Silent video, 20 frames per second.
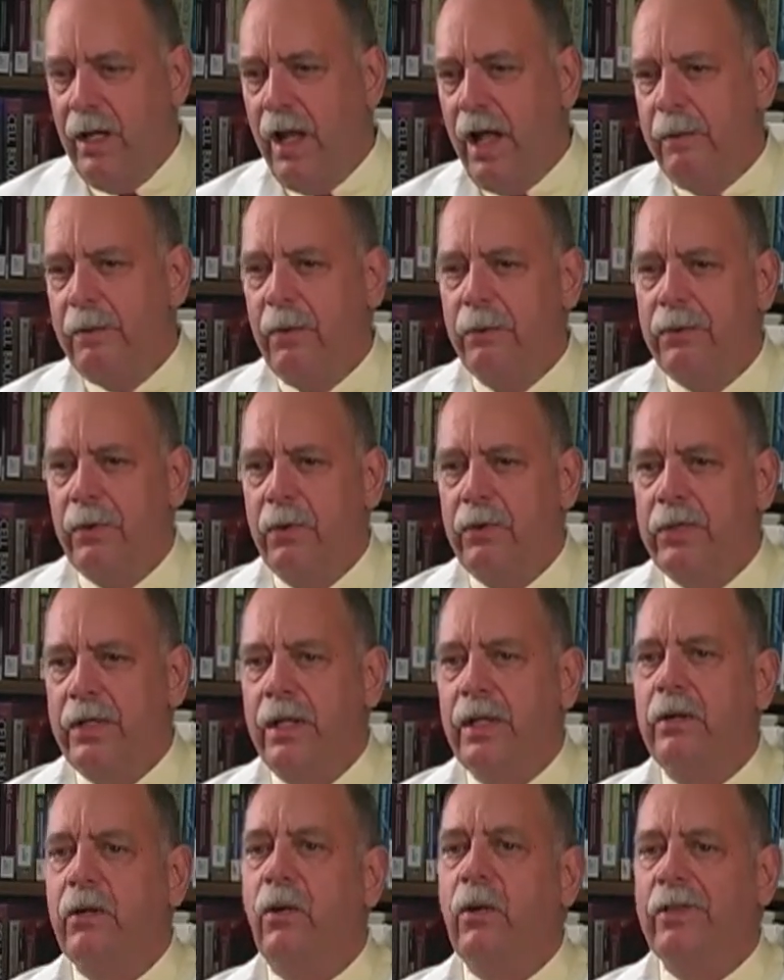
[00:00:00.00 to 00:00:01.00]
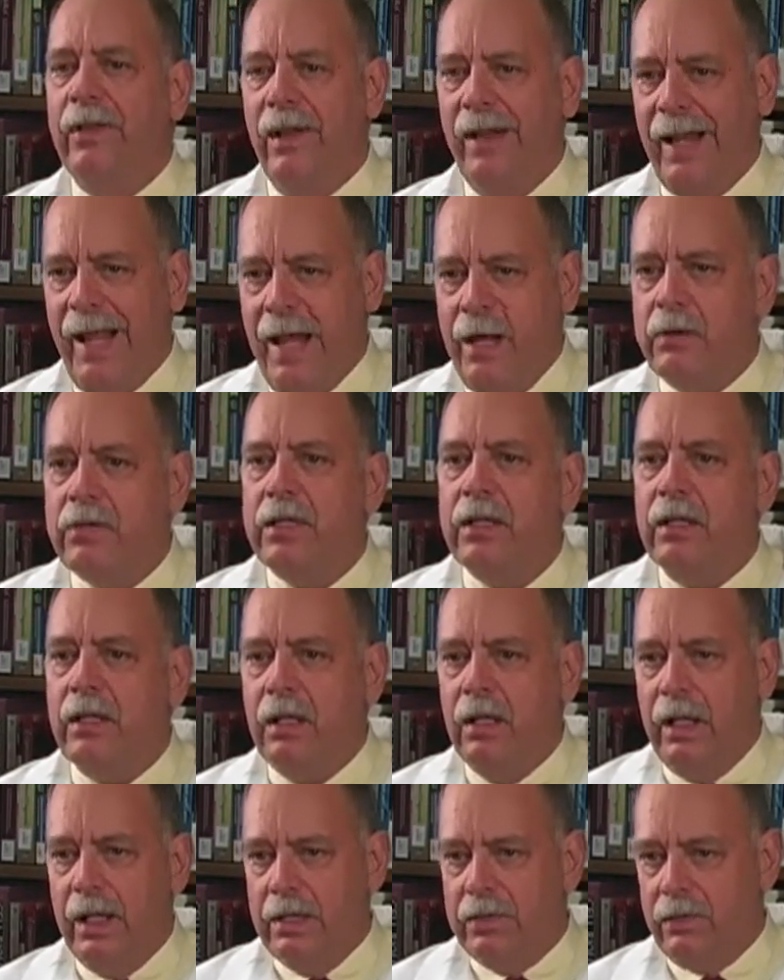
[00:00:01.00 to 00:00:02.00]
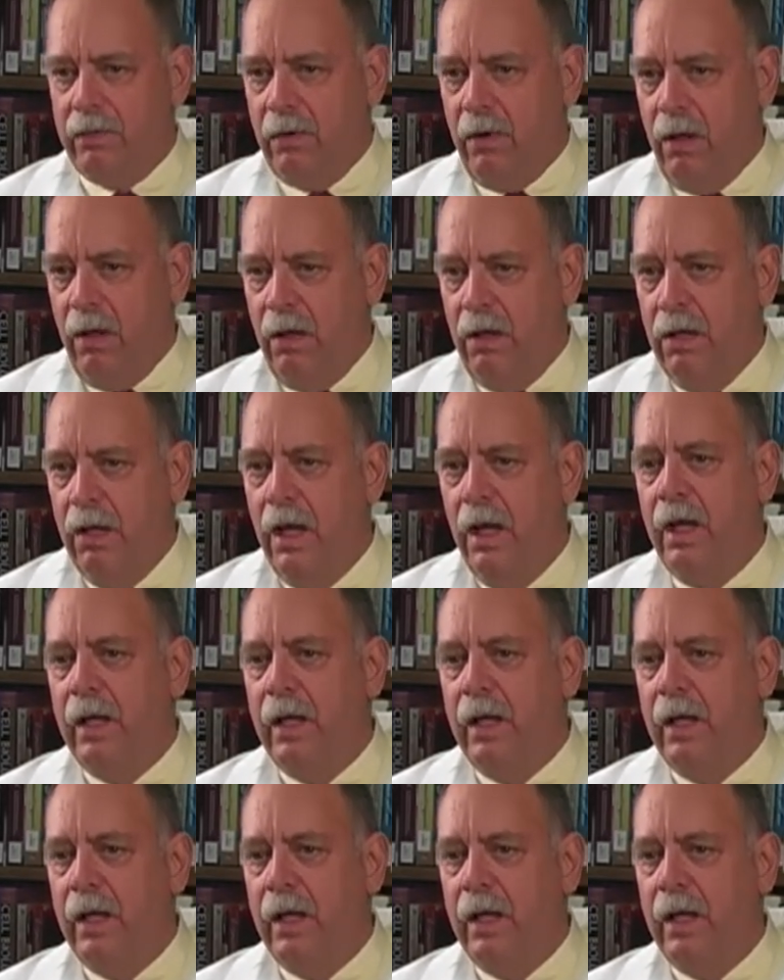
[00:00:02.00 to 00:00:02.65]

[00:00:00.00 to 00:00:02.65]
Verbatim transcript: lipoprotein, or the lousy cholesterol,